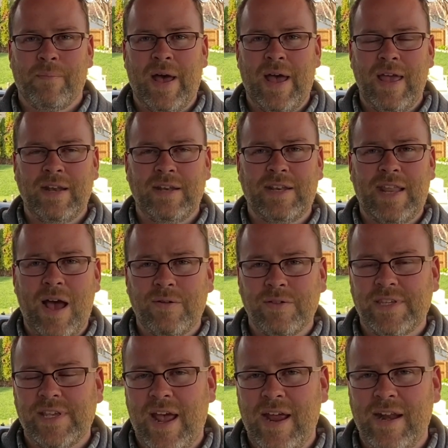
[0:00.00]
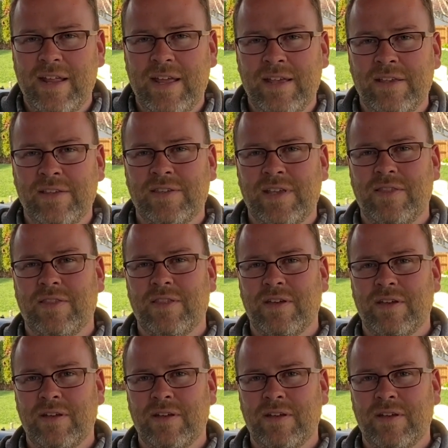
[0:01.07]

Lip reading: My downside is that